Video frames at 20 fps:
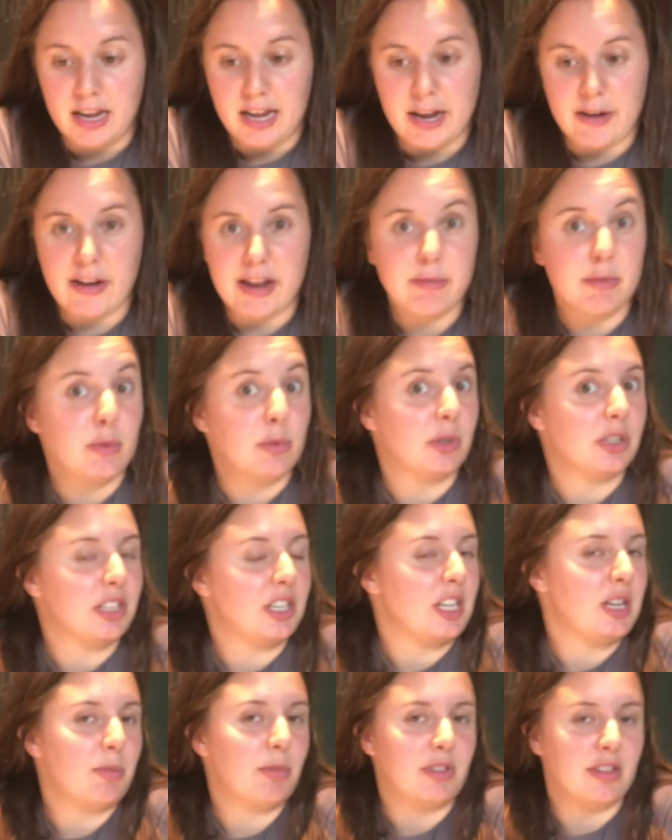and maybe we'll
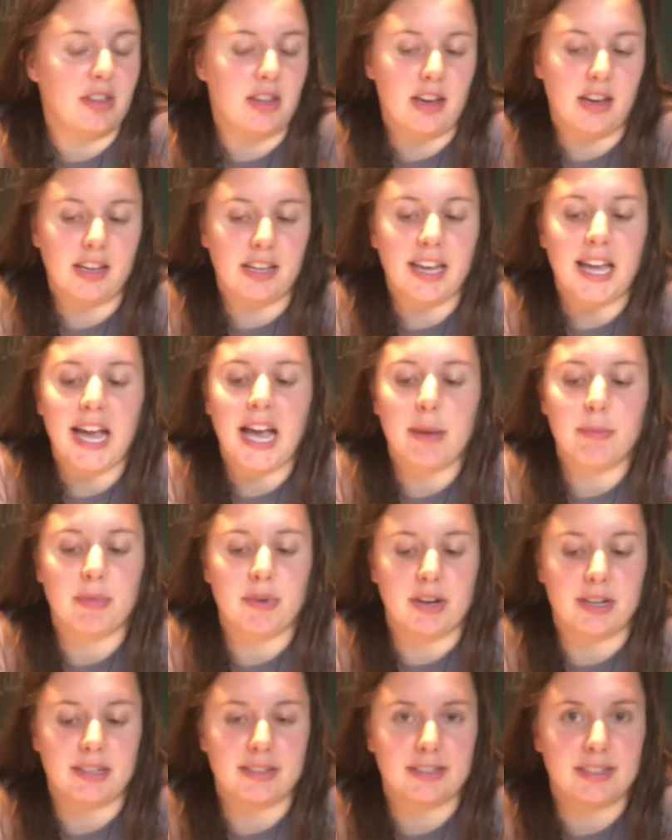keep the cap
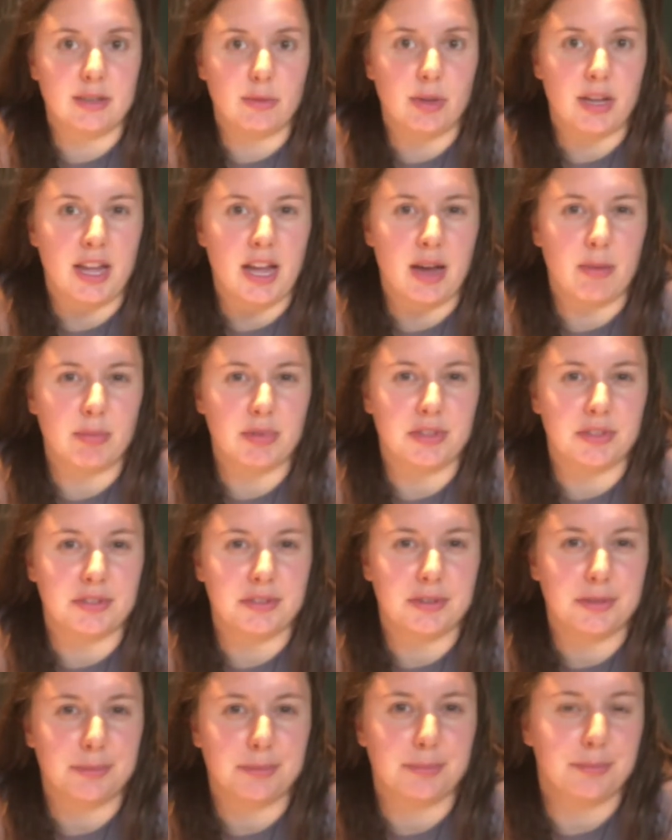on and see what happens.